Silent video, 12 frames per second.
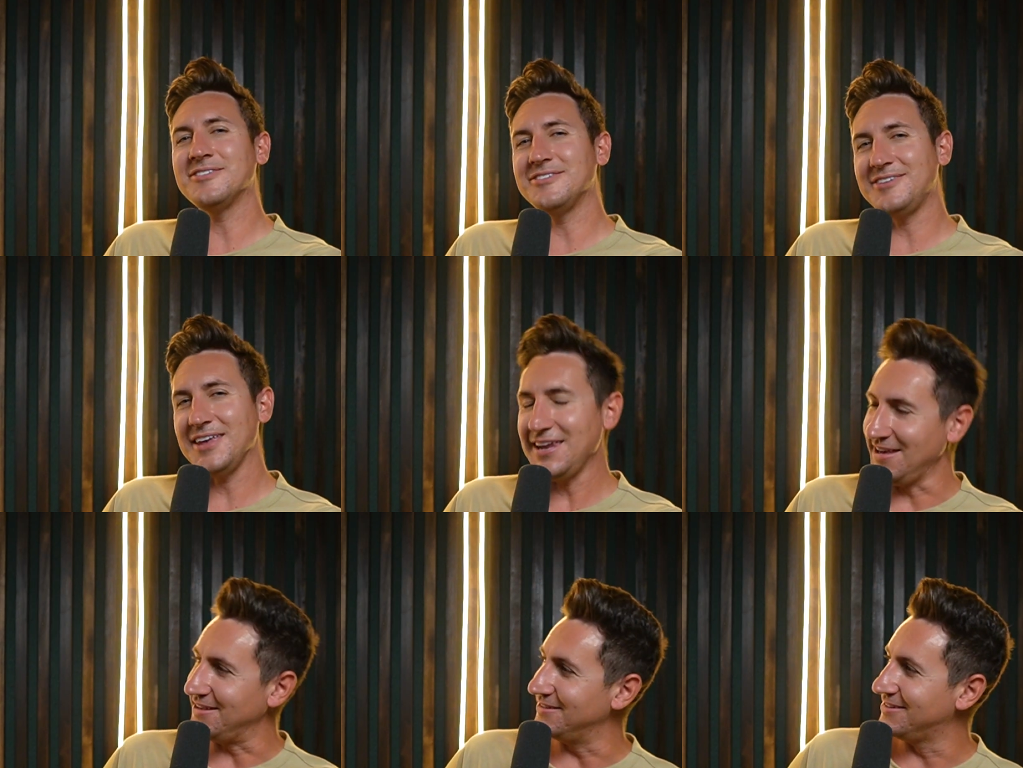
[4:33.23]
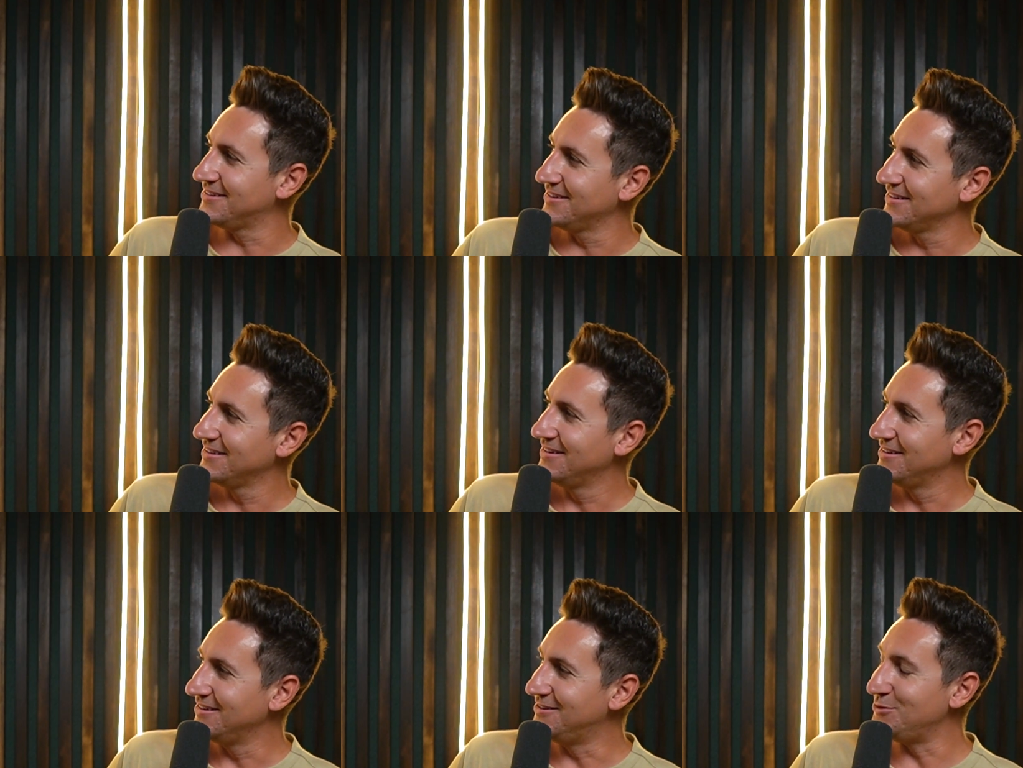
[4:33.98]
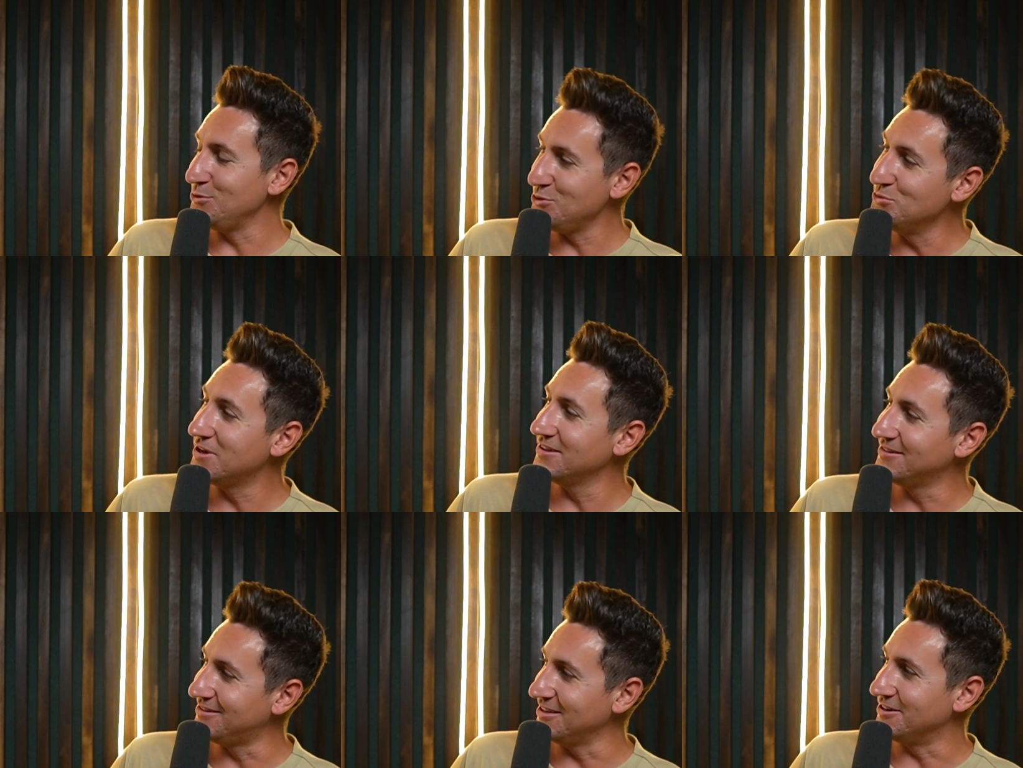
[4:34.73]
cities do you
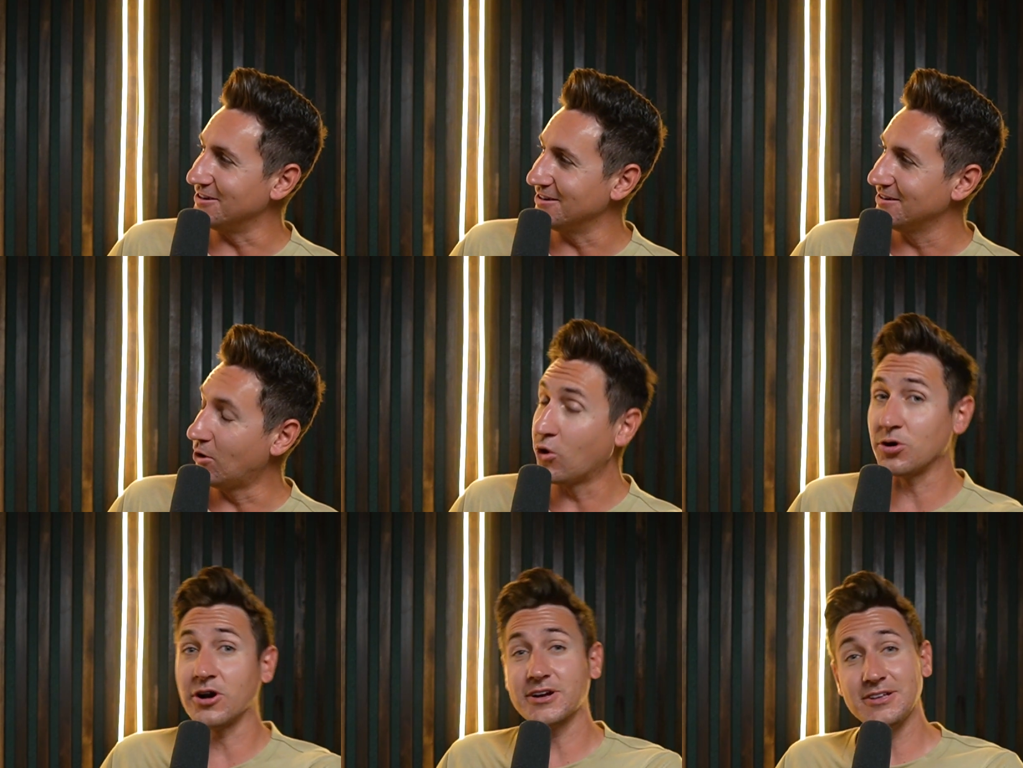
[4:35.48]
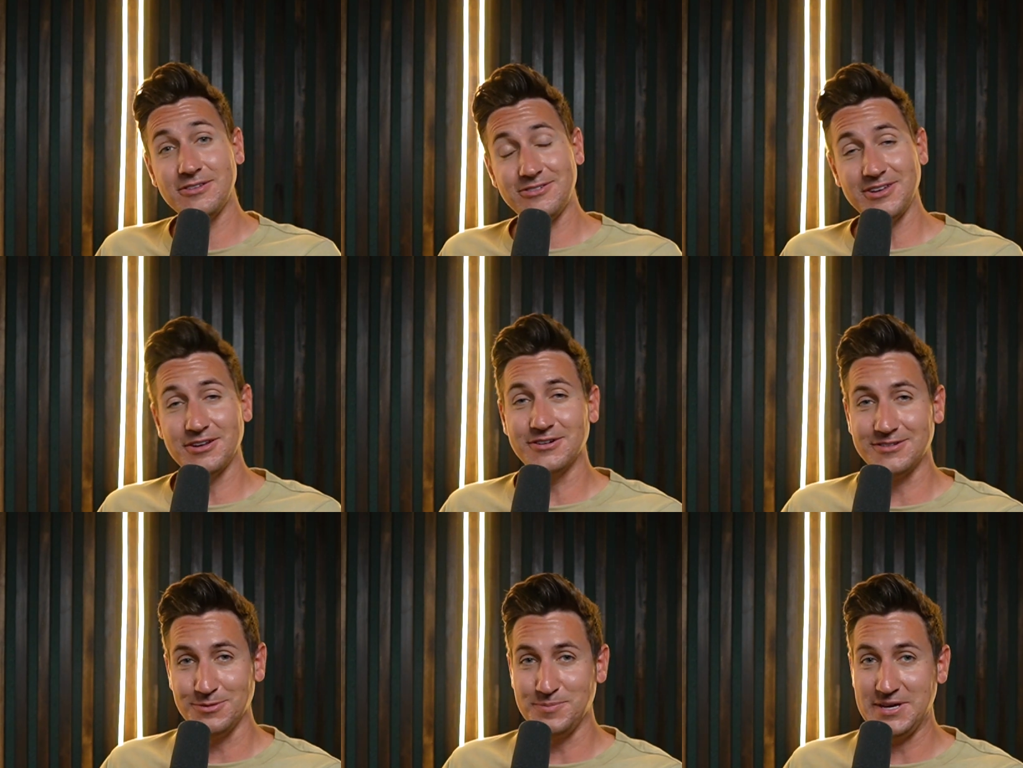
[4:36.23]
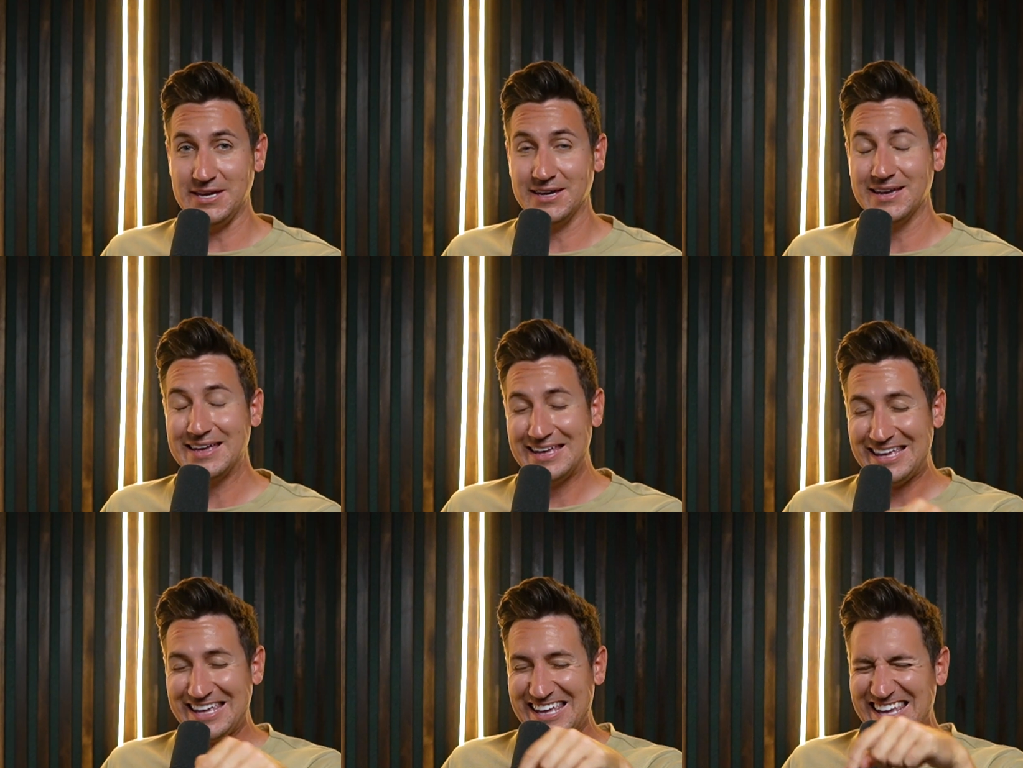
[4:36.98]
consider or are considered to be
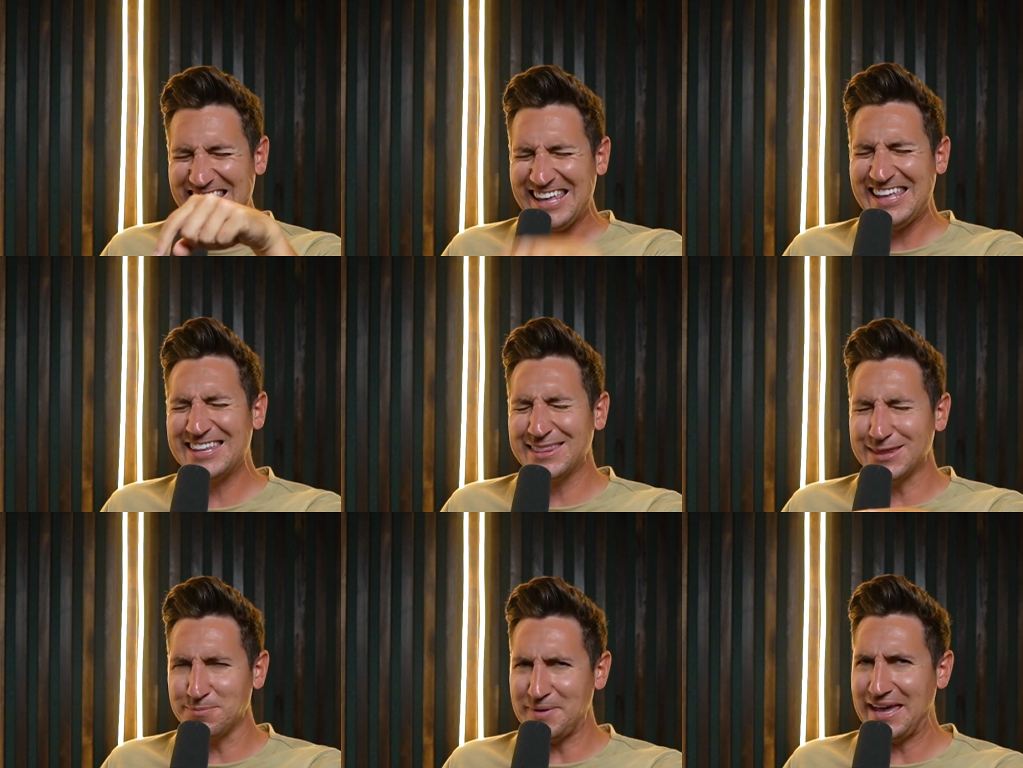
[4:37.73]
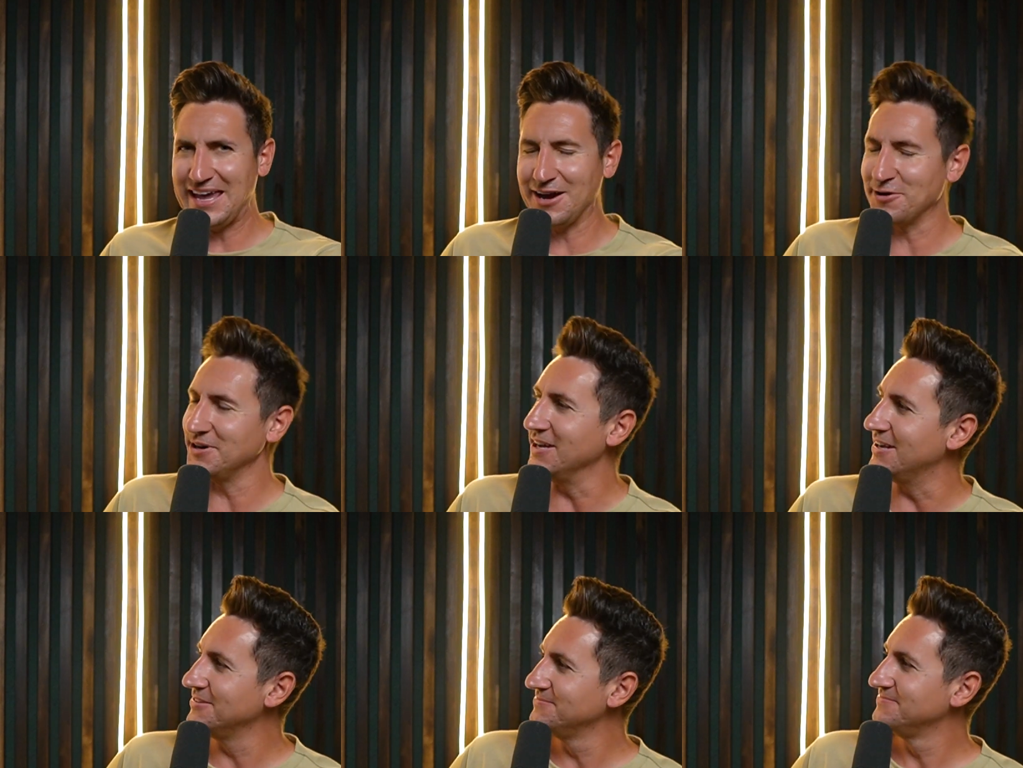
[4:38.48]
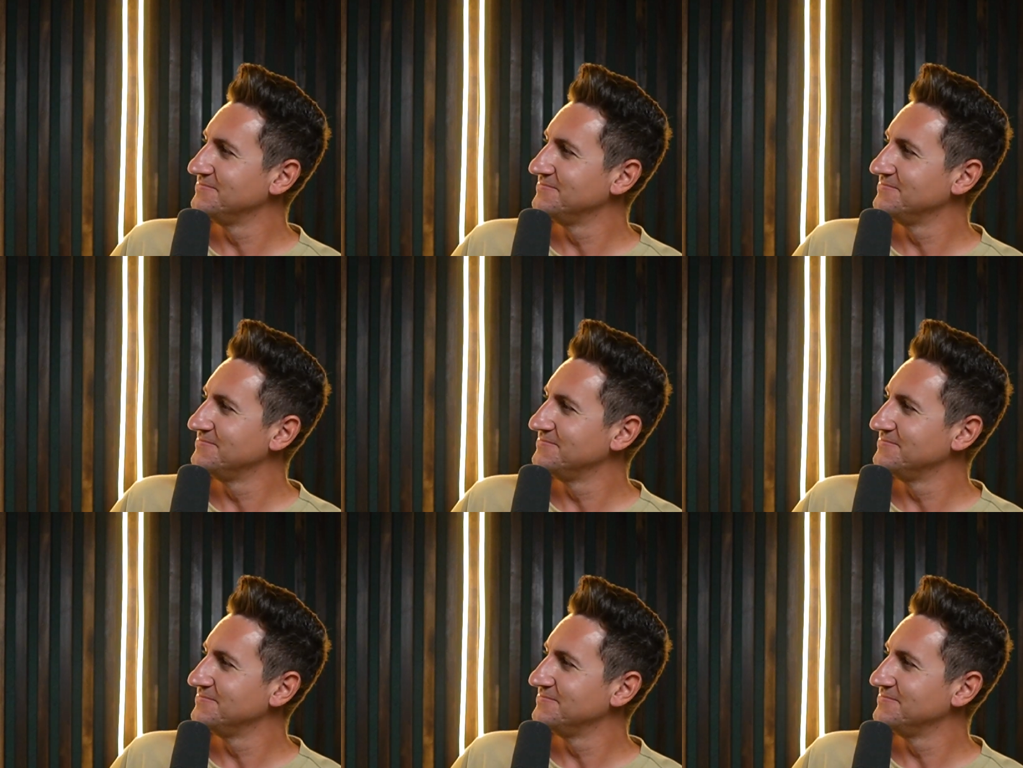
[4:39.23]
in the Bay Area?